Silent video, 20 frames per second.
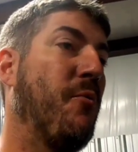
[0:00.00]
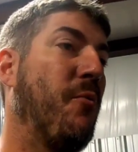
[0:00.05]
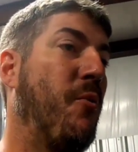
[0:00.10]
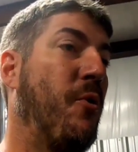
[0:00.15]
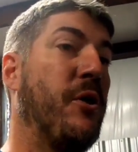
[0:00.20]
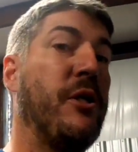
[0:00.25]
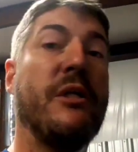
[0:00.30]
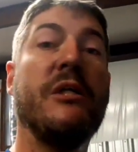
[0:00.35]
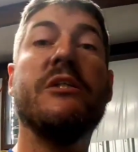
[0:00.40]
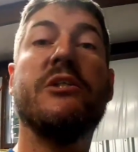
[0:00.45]

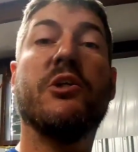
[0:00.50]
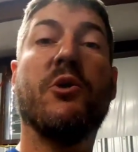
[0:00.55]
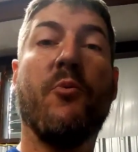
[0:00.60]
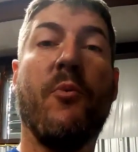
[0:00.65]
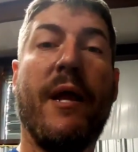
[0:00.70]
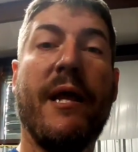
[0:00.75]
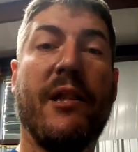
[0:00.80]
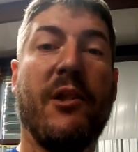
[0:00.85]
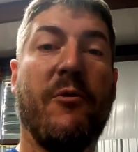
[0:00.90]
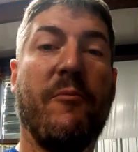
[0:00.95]
One is
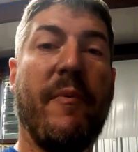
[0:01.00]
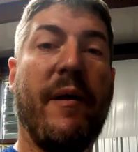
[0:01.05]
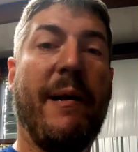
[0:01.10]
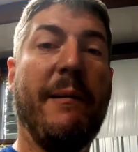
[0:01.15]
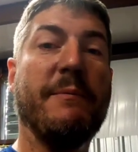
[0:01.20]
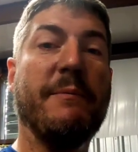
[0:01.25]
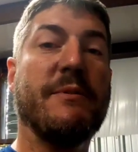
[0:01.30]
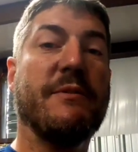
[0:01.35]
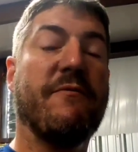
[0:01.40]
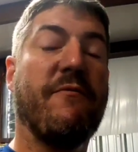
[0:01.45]
your regular
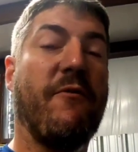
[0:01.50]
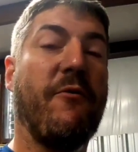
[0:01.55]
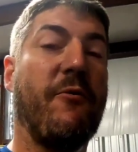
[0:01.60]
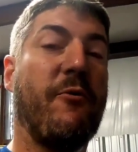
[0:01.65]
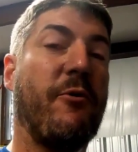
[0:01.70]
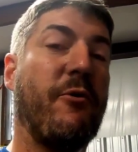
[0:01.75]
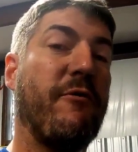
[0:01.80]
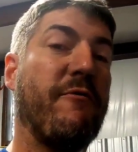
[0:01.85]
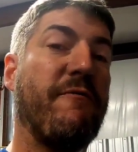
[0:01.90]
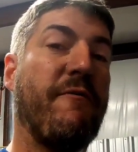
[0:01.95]
maps
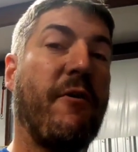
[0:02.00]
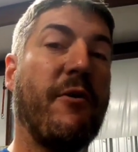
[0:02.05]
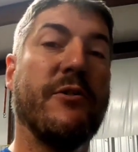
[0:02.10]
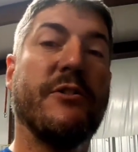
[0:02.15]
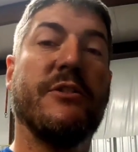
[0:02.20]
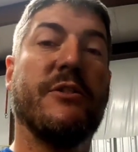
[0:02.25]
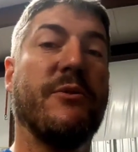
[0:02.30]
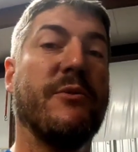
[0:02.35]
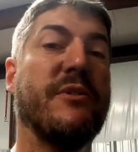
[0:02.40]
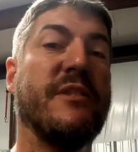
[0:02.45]
for
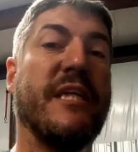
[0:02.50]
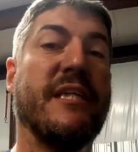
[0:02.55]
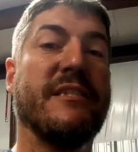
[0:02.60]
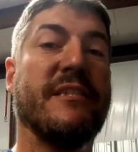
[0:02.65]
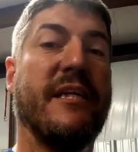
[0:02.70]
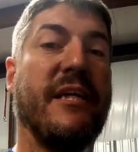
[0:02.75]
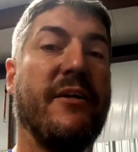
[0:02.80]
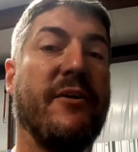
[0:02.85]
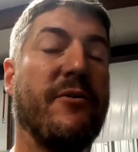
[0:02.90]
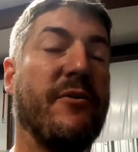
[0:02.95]
first through
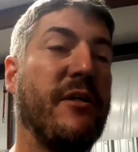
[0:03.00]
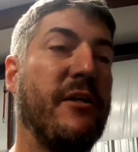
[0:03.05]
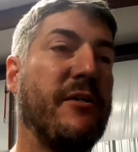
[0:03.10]
sixth gear.